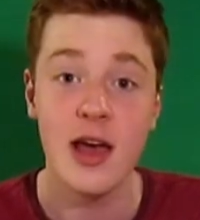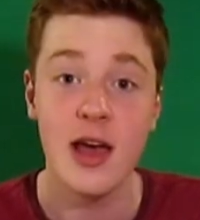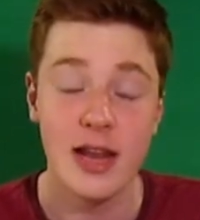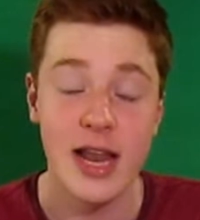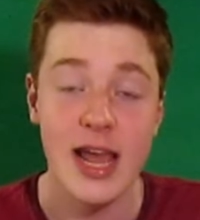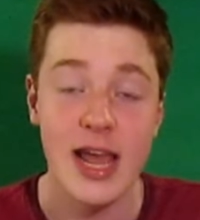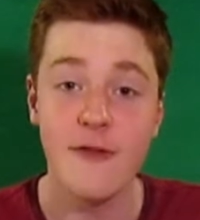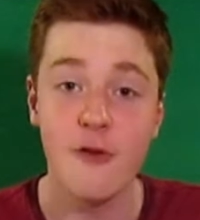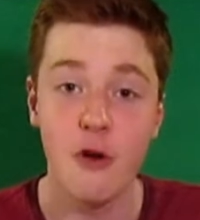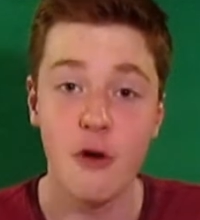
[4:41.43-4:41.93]

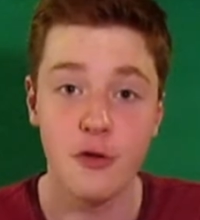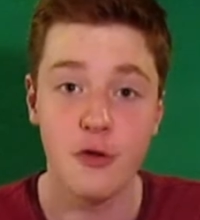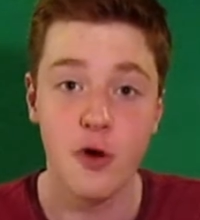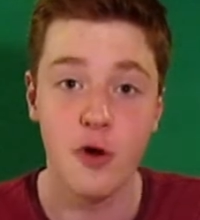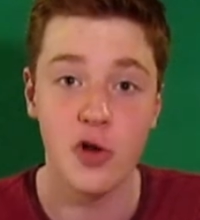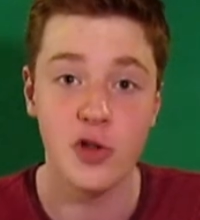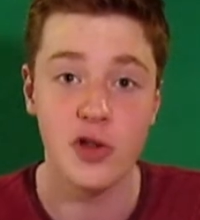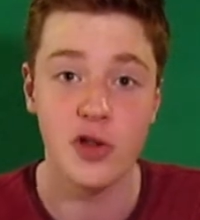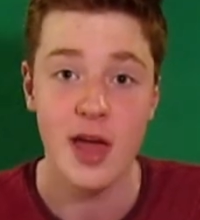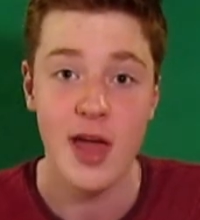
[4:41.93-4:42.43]
leave your
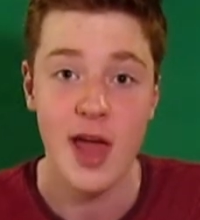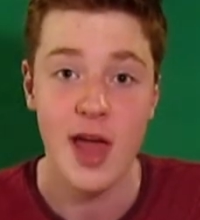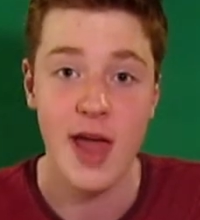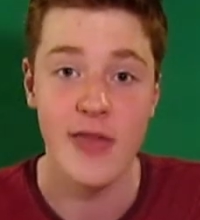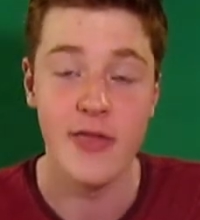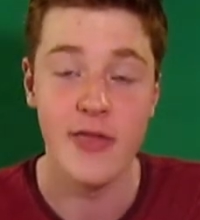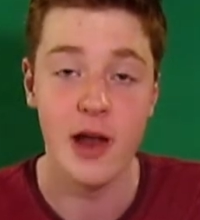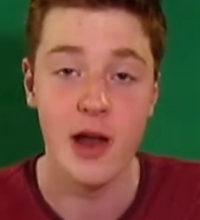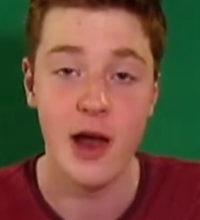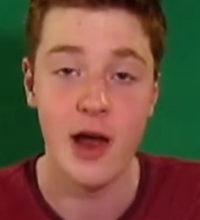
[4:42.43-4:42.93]
thoughts
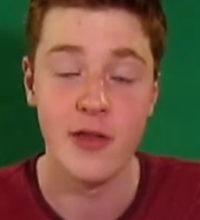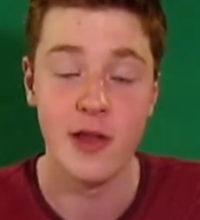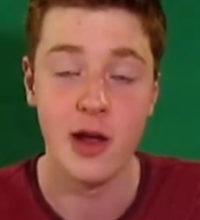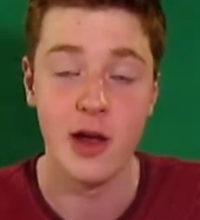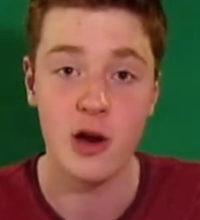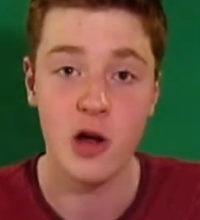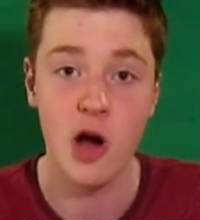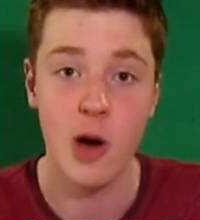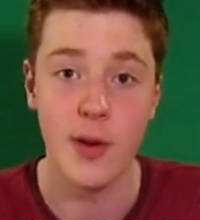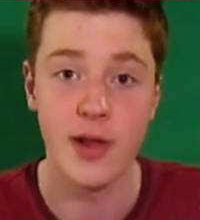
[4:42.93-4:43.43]
in
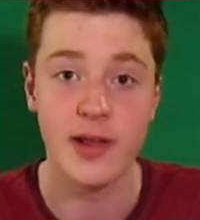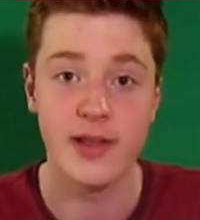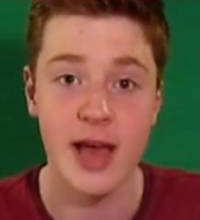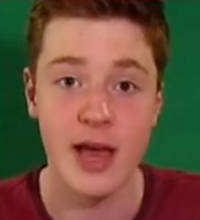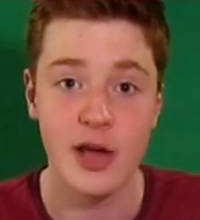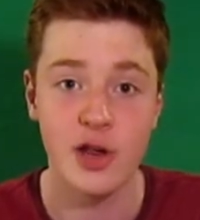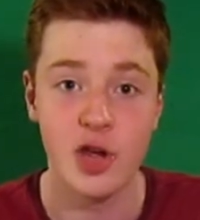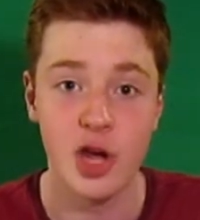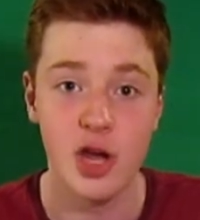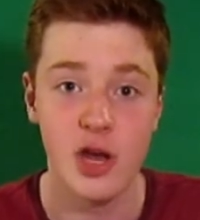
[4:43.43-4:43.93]
the comment
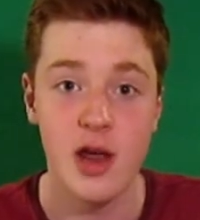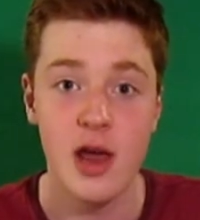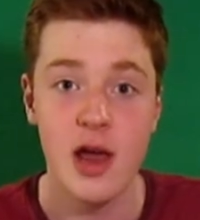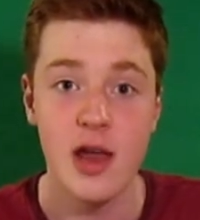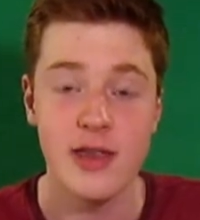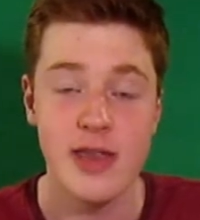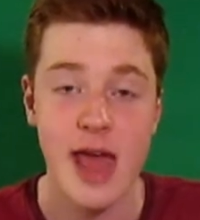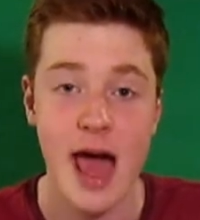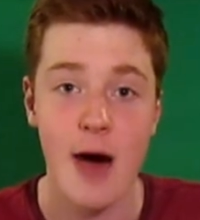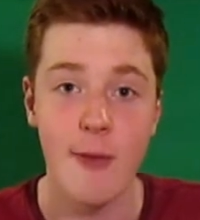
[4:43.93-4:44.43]
section
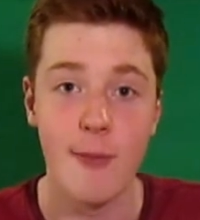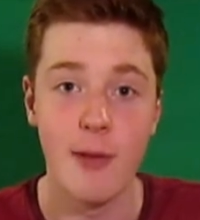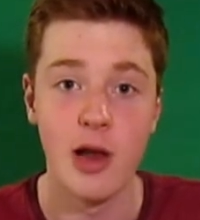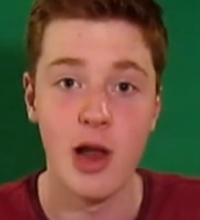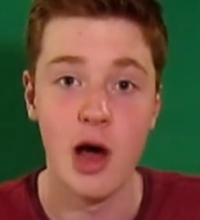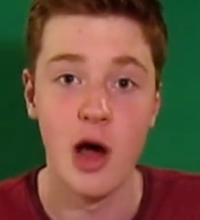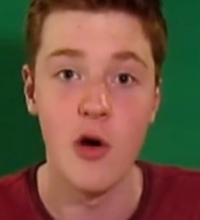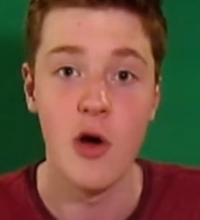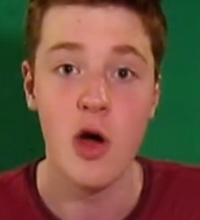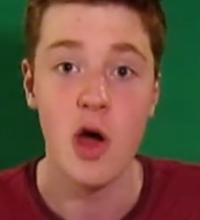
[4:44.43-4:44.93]
down
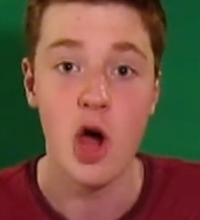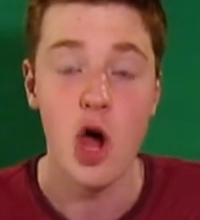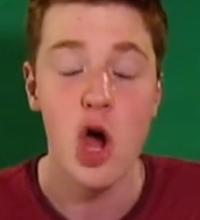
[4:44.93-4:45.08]
below.